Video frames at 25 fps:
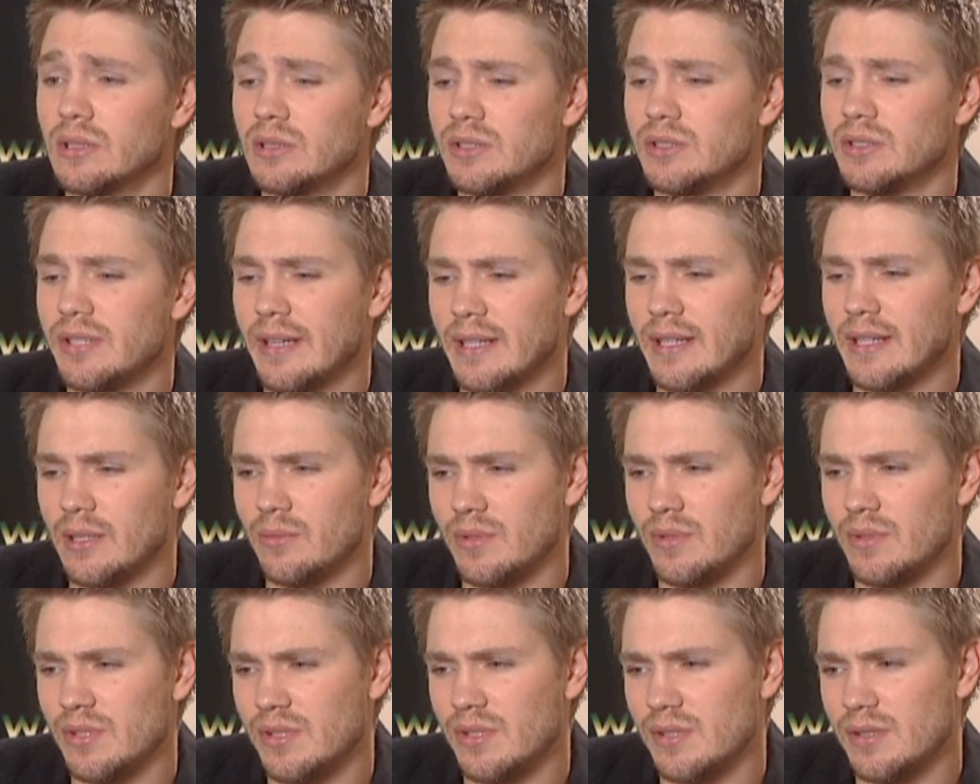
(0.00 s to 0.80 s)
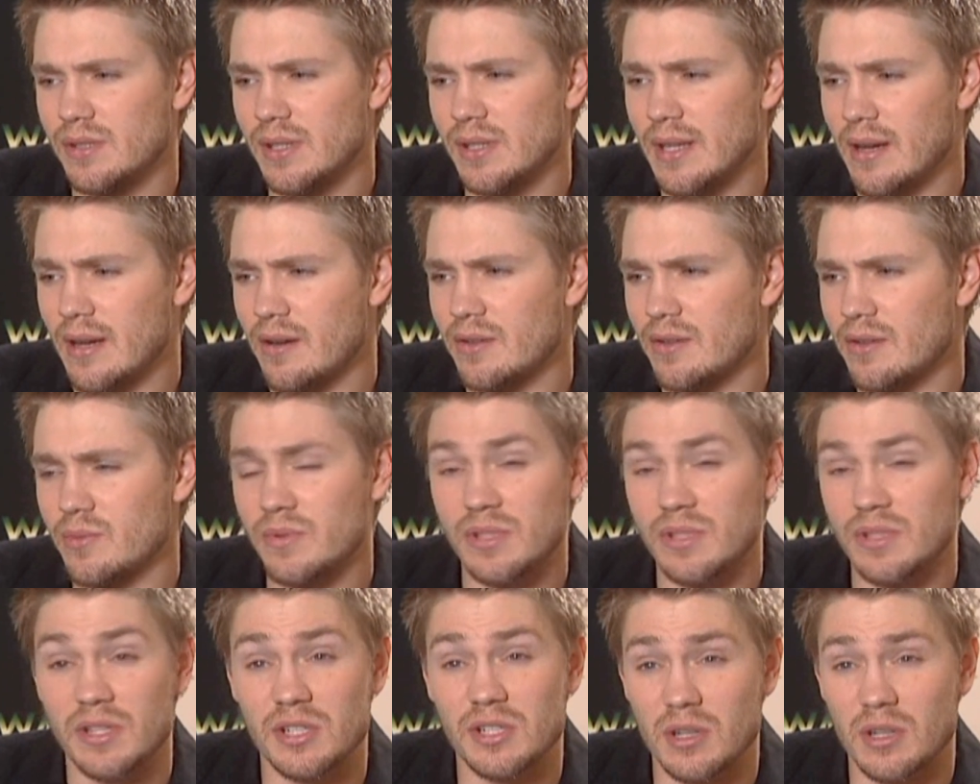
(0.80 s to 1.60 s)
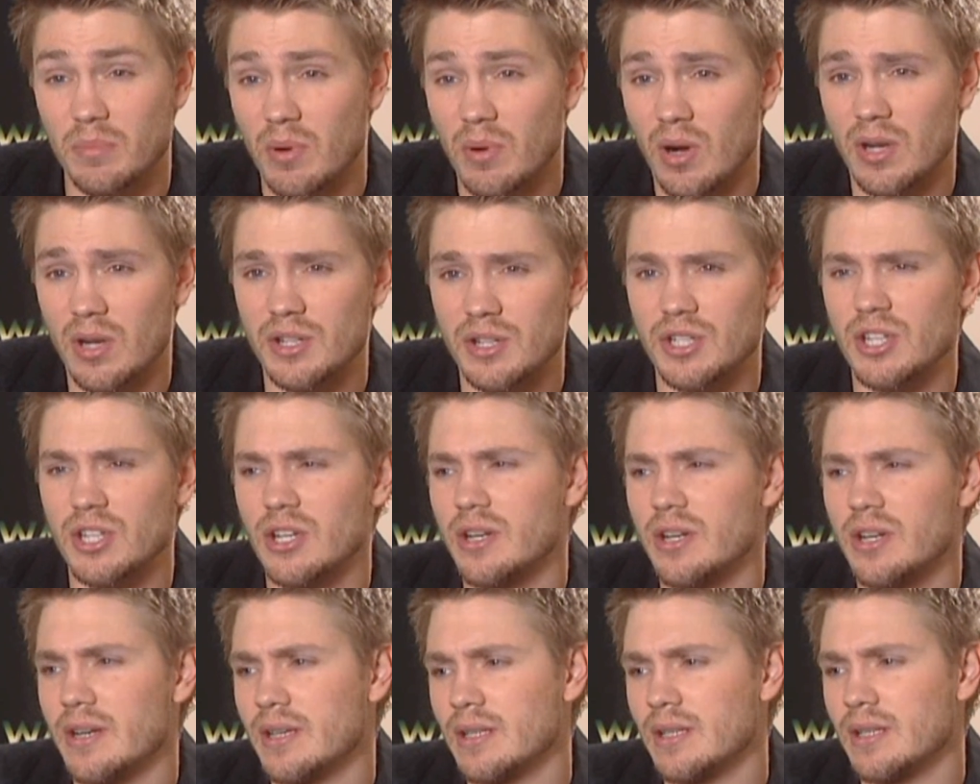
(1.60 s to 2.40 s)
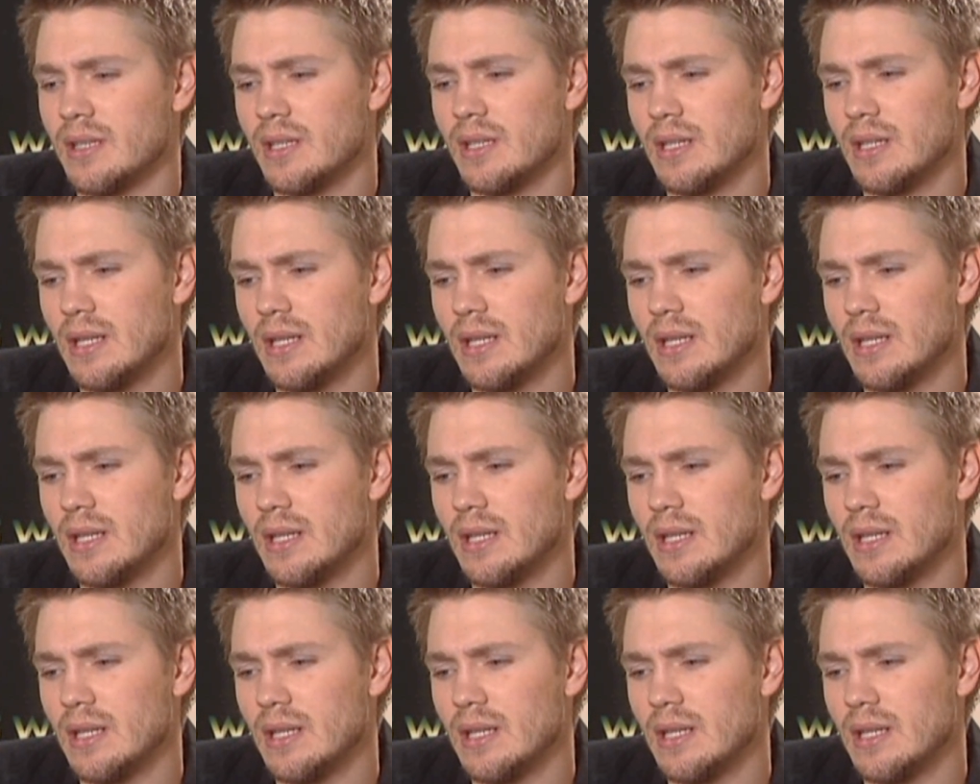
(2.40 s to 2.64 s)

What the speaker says: Second, it was the character was such a departure.